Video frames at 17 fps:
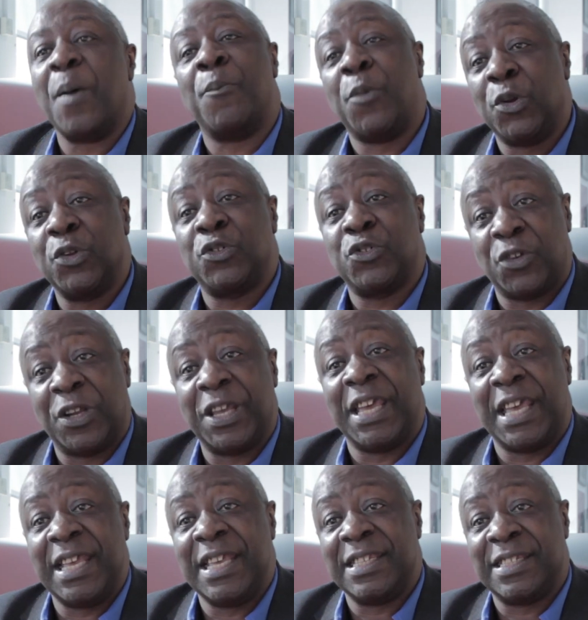
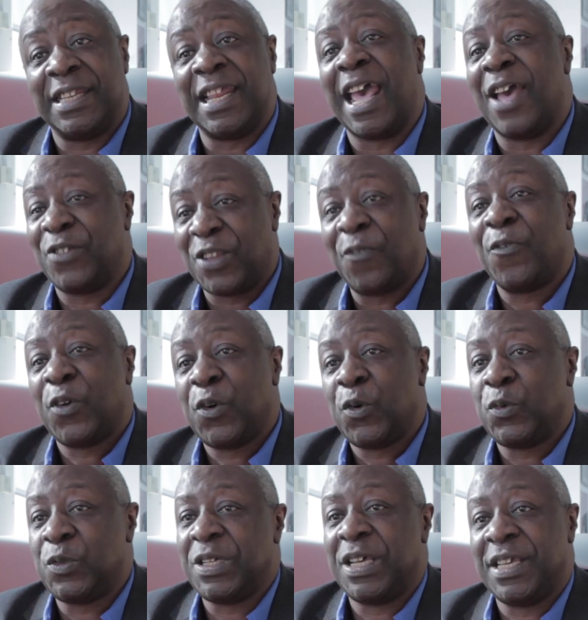monitoring is and how
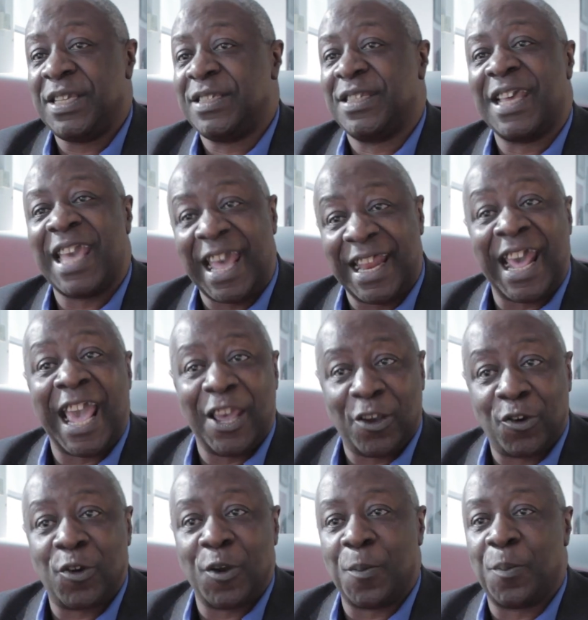difficult it is to get an
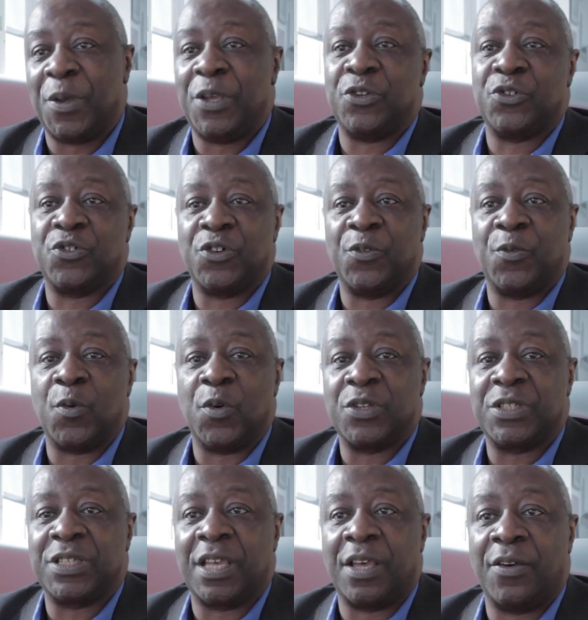accurate picture of
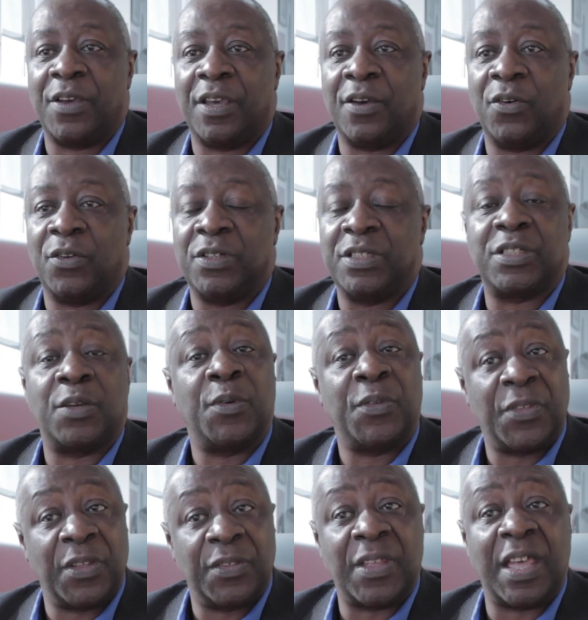what's going on. So
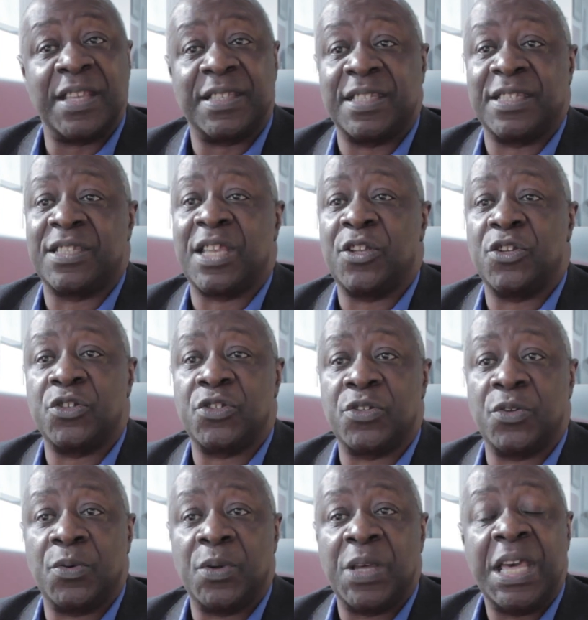we think that's
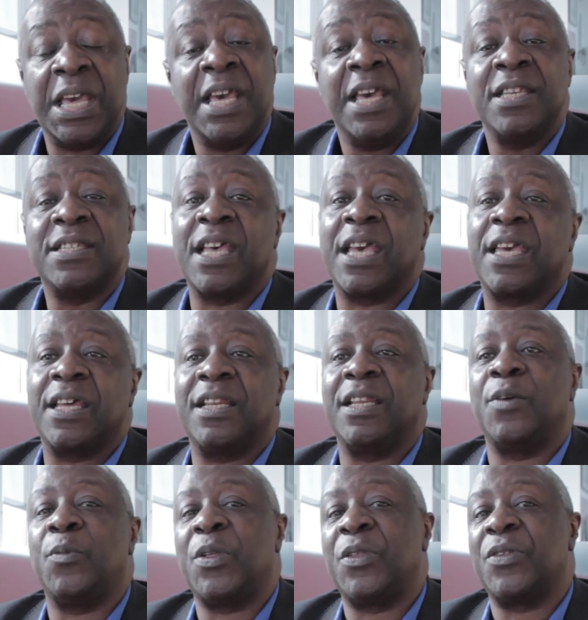essential.
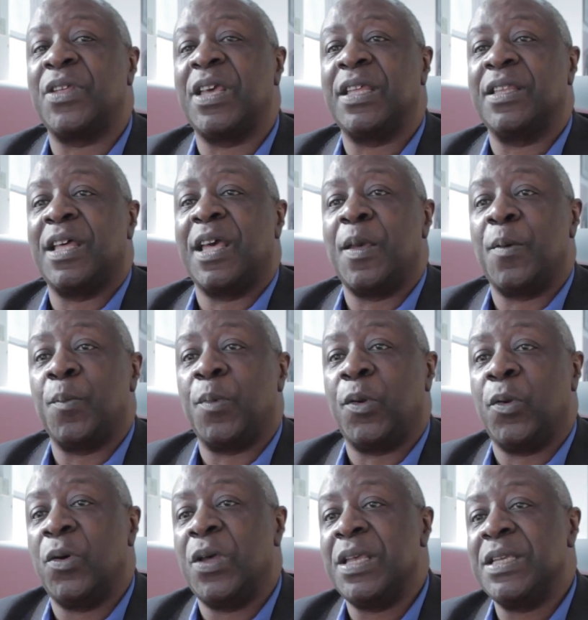Secondly, we think that
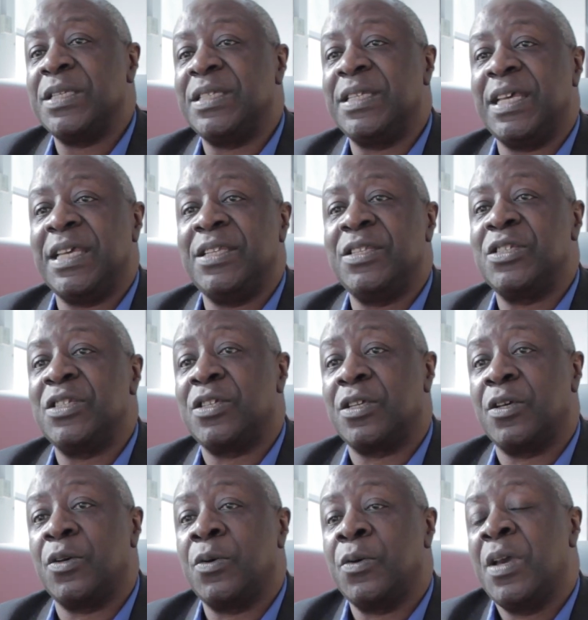employers need
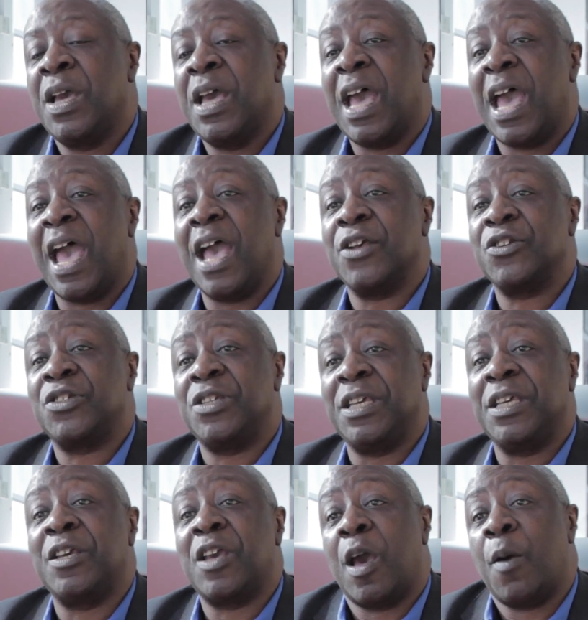to
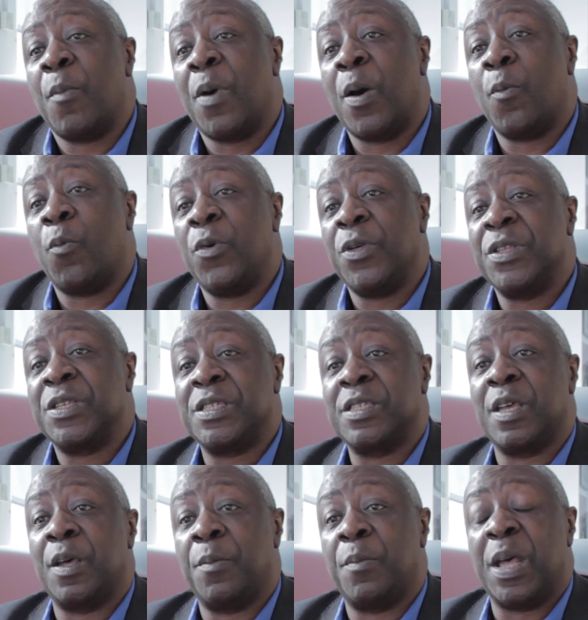actually come up with
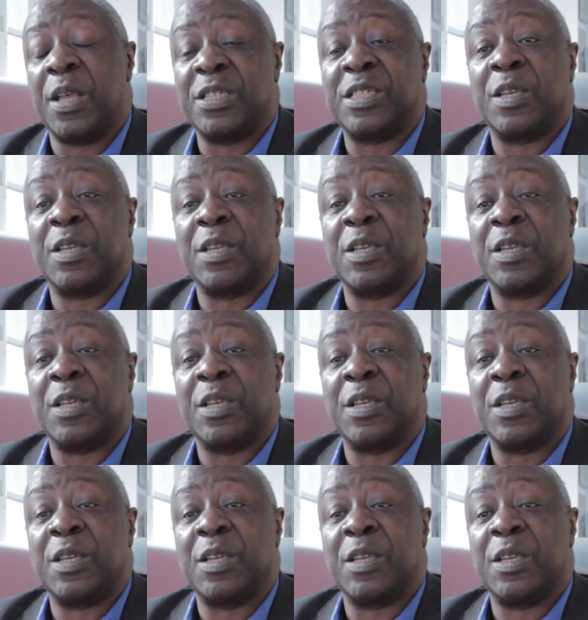some